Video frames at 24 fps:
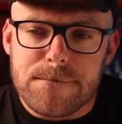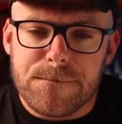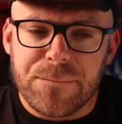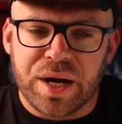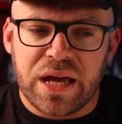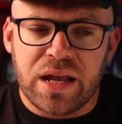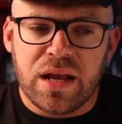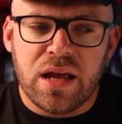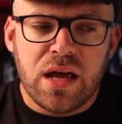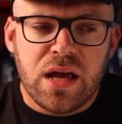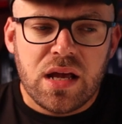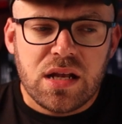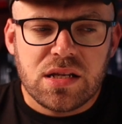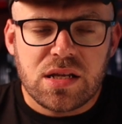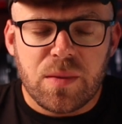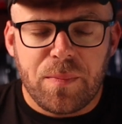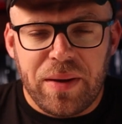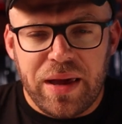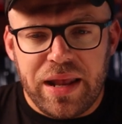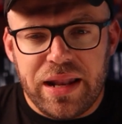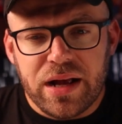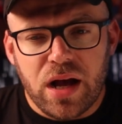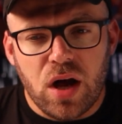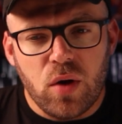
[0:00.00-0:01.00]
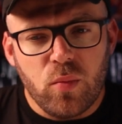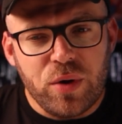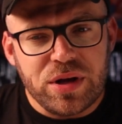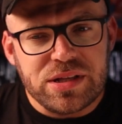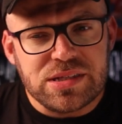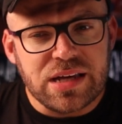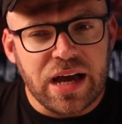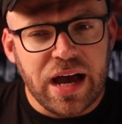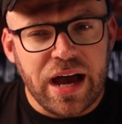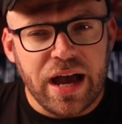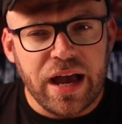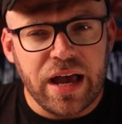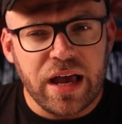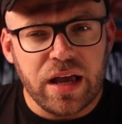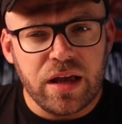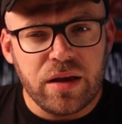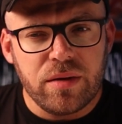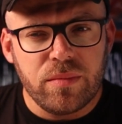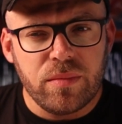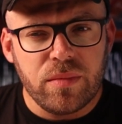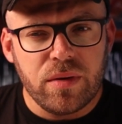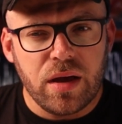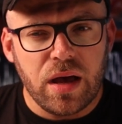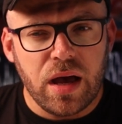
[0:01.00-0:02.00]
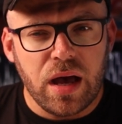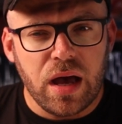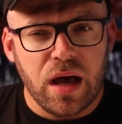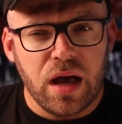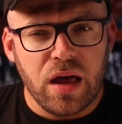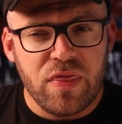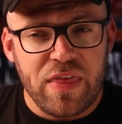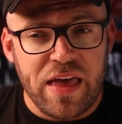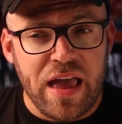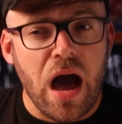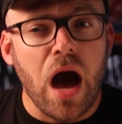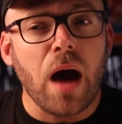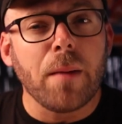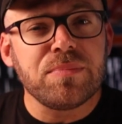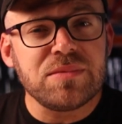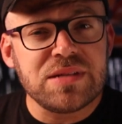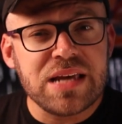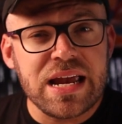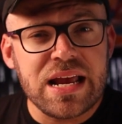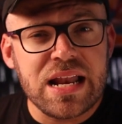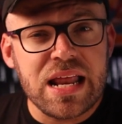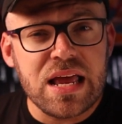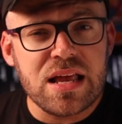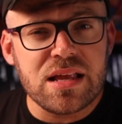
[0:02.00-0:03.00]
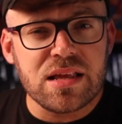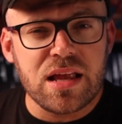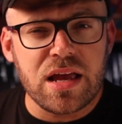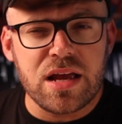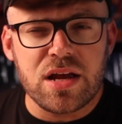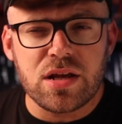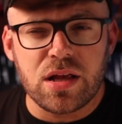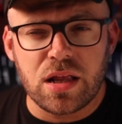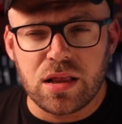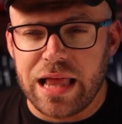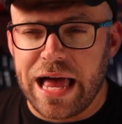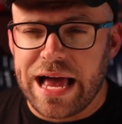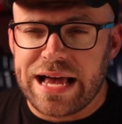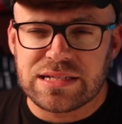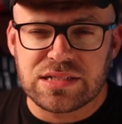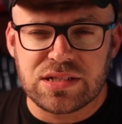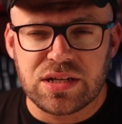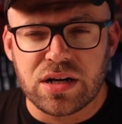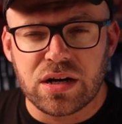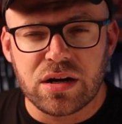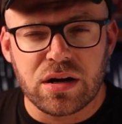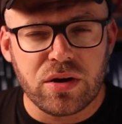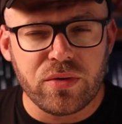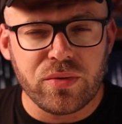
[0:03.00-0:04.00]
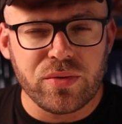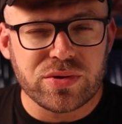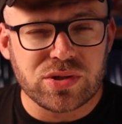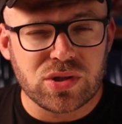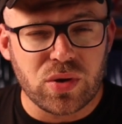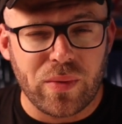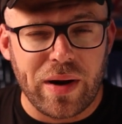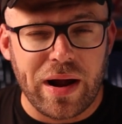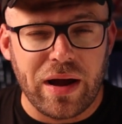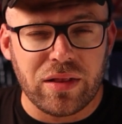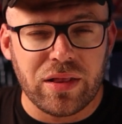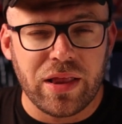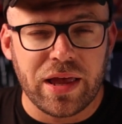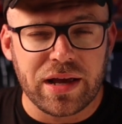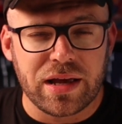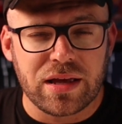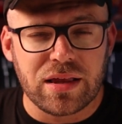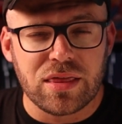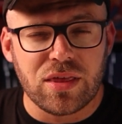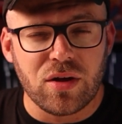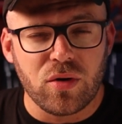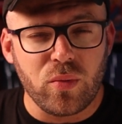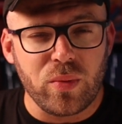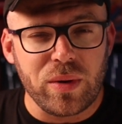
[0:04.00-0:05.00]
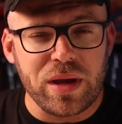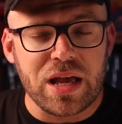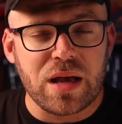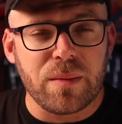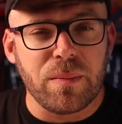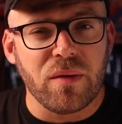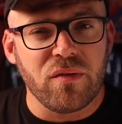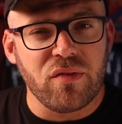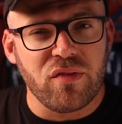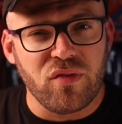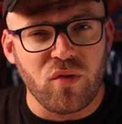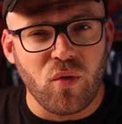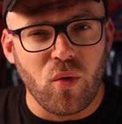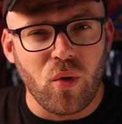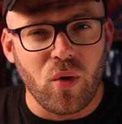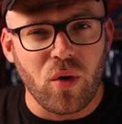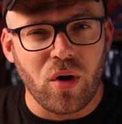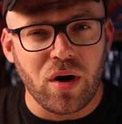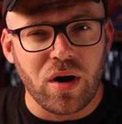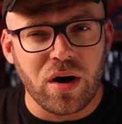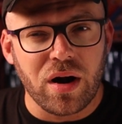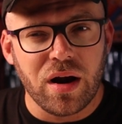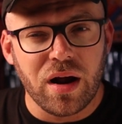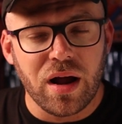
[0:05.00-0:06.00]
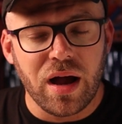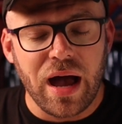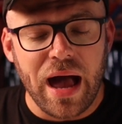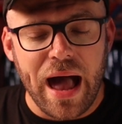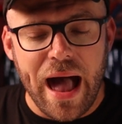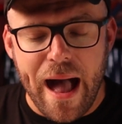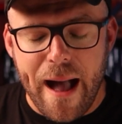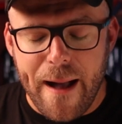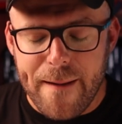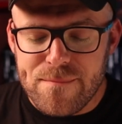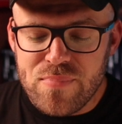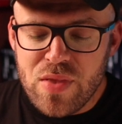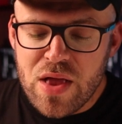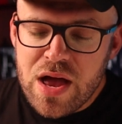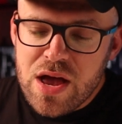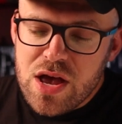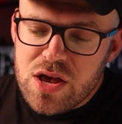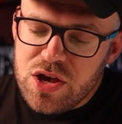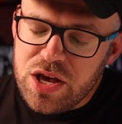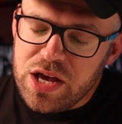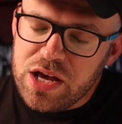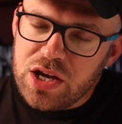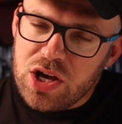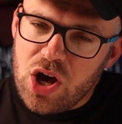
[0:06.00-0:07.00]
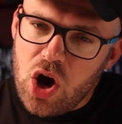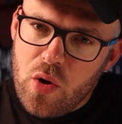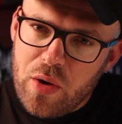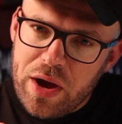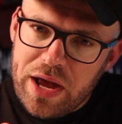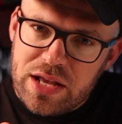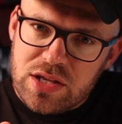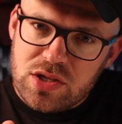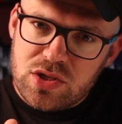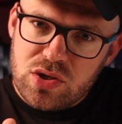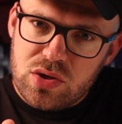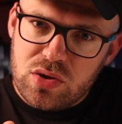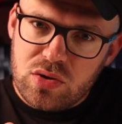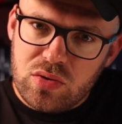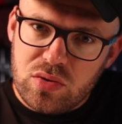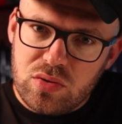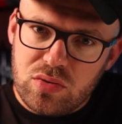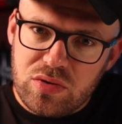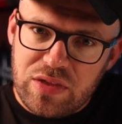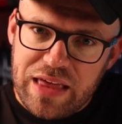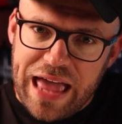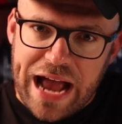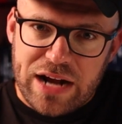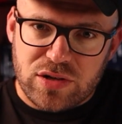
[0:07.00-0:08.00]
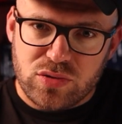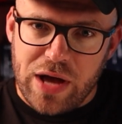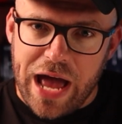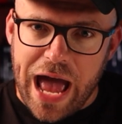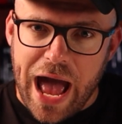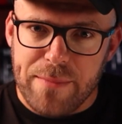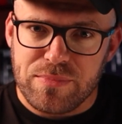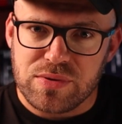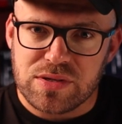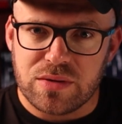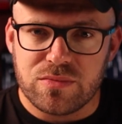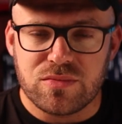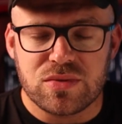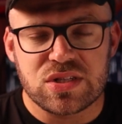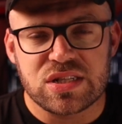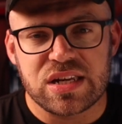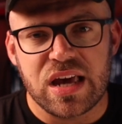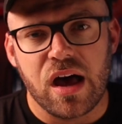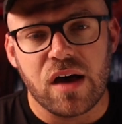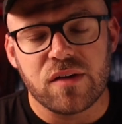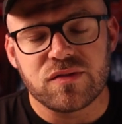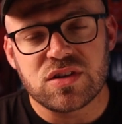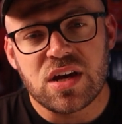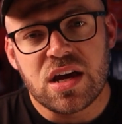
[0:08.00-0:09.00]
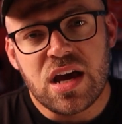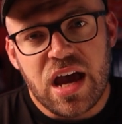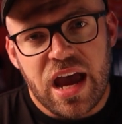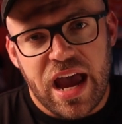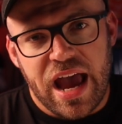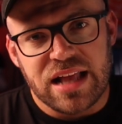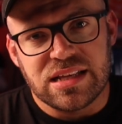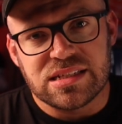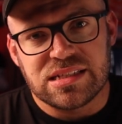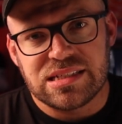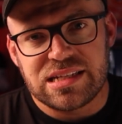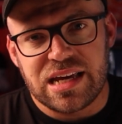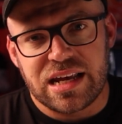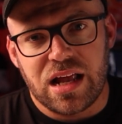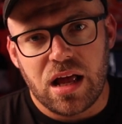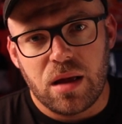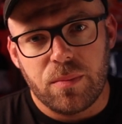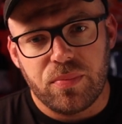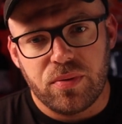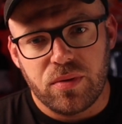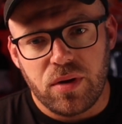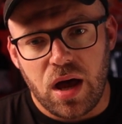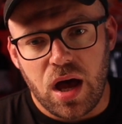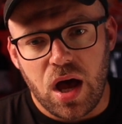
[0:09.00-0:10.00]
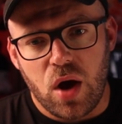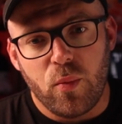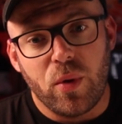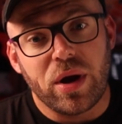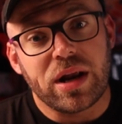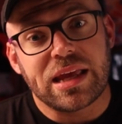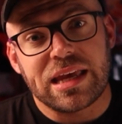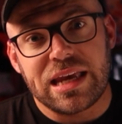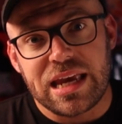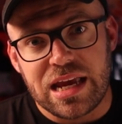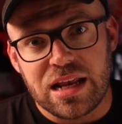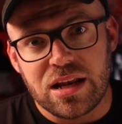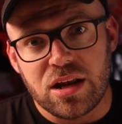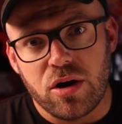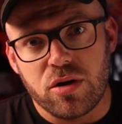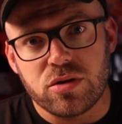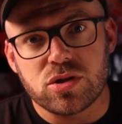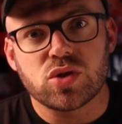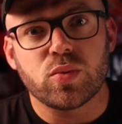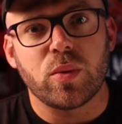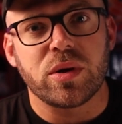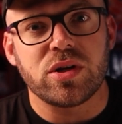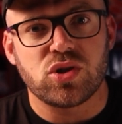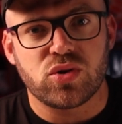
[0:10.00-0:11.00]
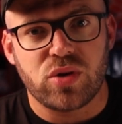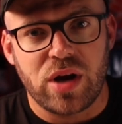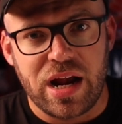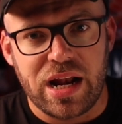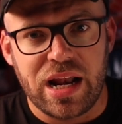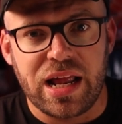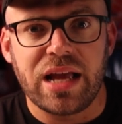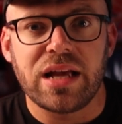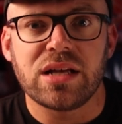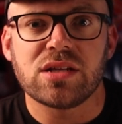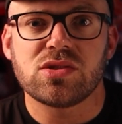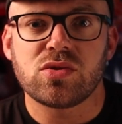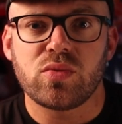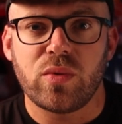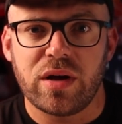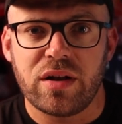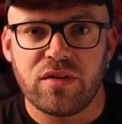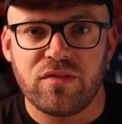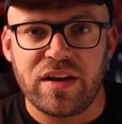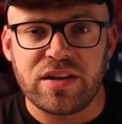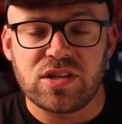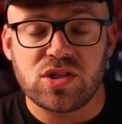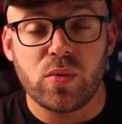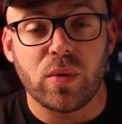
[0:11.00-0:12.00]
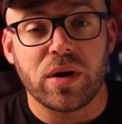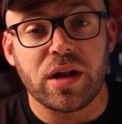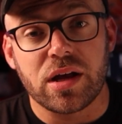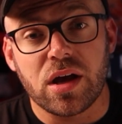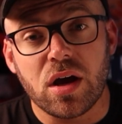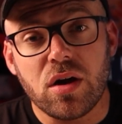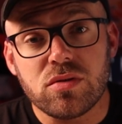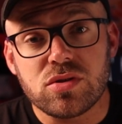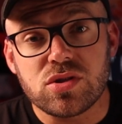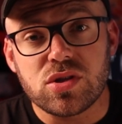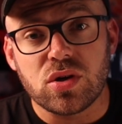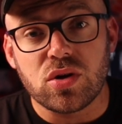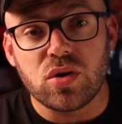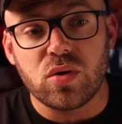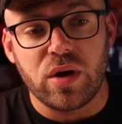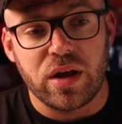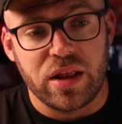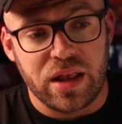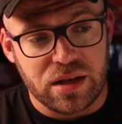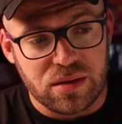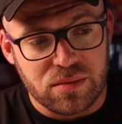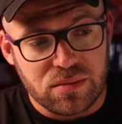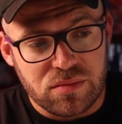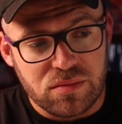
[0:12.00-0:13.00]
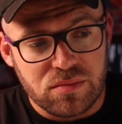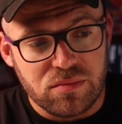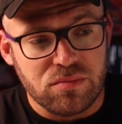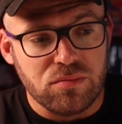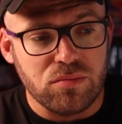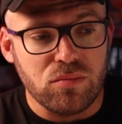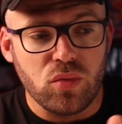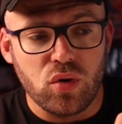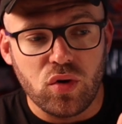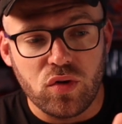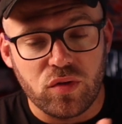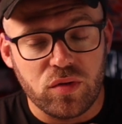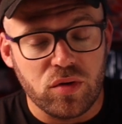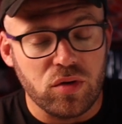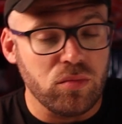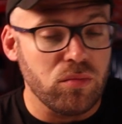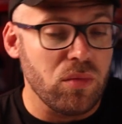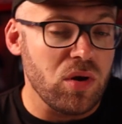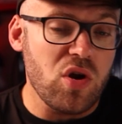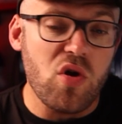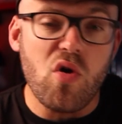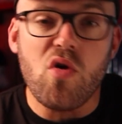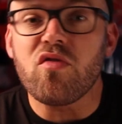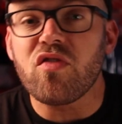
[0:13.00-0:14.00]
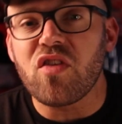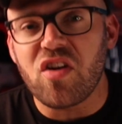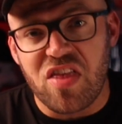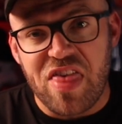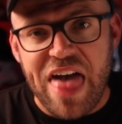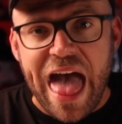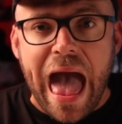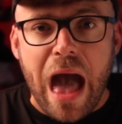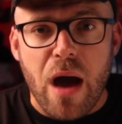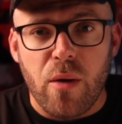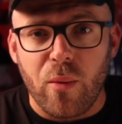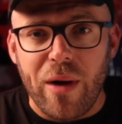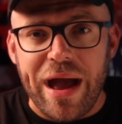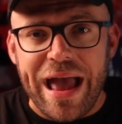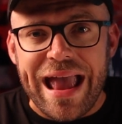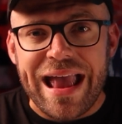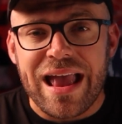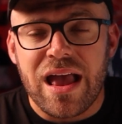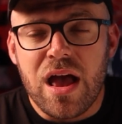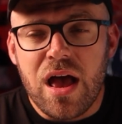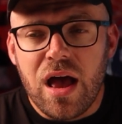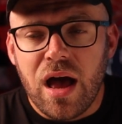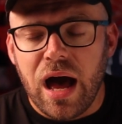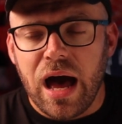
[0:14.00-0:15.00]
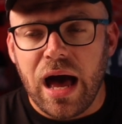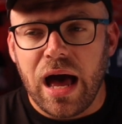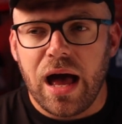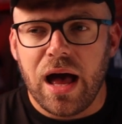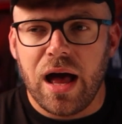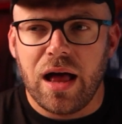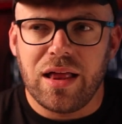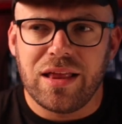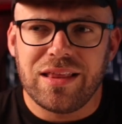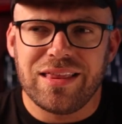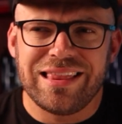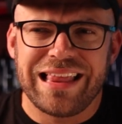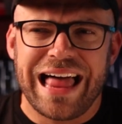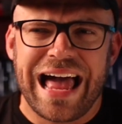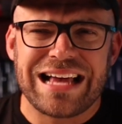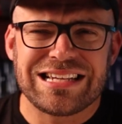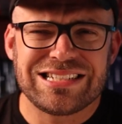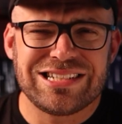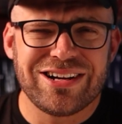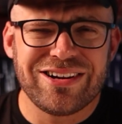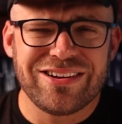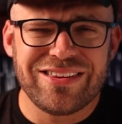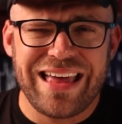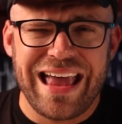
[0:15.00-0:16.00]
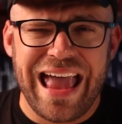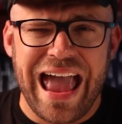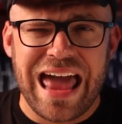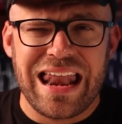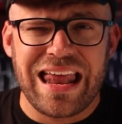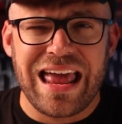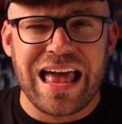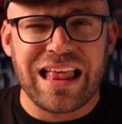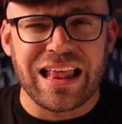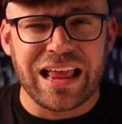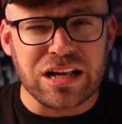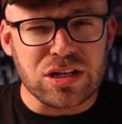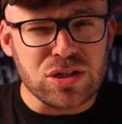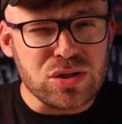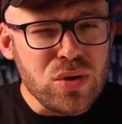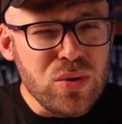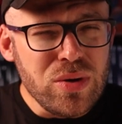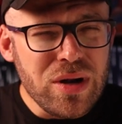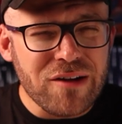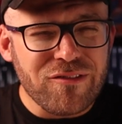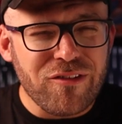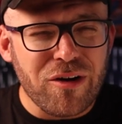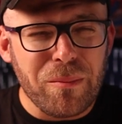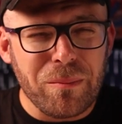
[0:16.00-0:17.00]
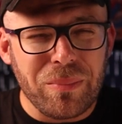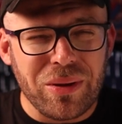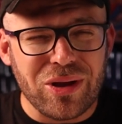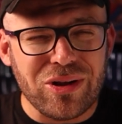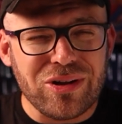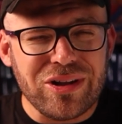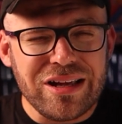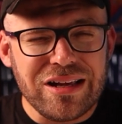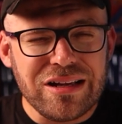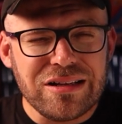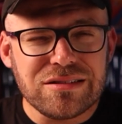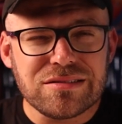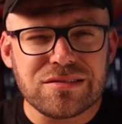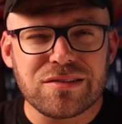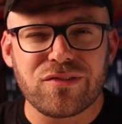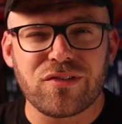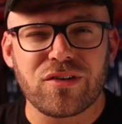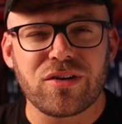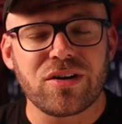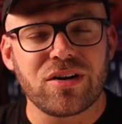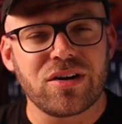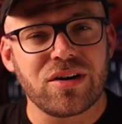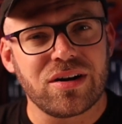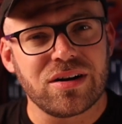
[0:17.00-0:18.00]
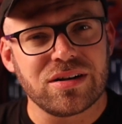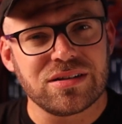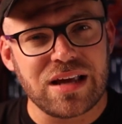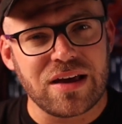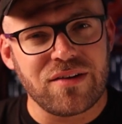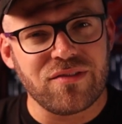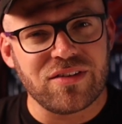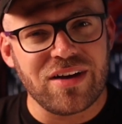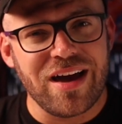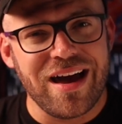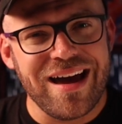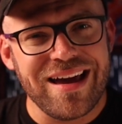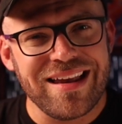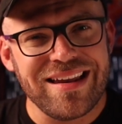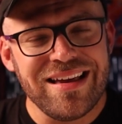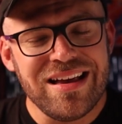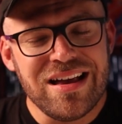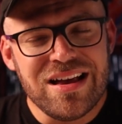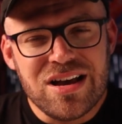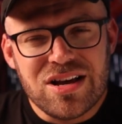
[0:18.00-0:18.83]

but depending on what time they update it, last year it was around like the week before, you can go into the actual apps themselves and set up what keynotes, what trainings, what events you want to go to, and then maneuver that way. Last year they had it at like 2 different buildings for DEFCON,